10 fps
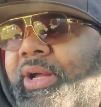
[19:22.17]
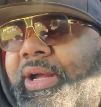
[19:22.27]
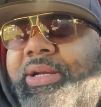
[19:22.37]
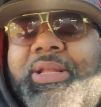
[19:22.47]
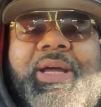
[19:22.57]
I
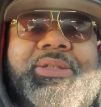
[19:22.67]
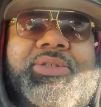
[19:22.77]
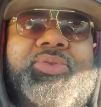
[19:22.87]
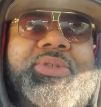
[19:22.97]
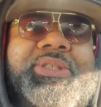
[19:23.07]
got a lot of
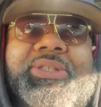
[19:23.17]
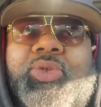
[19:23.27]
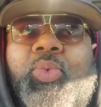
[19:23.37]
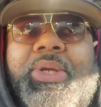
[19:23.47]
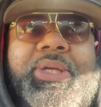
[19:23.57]
students that's
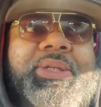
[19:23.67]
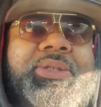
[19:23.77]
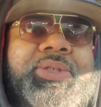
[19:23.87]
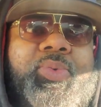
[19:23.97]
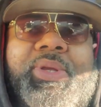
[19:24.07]
20
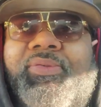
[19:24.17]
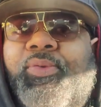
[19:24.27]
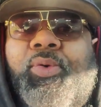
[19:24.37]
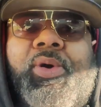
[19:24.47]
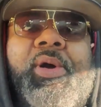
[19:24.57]
to
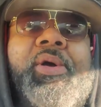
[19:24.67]
24,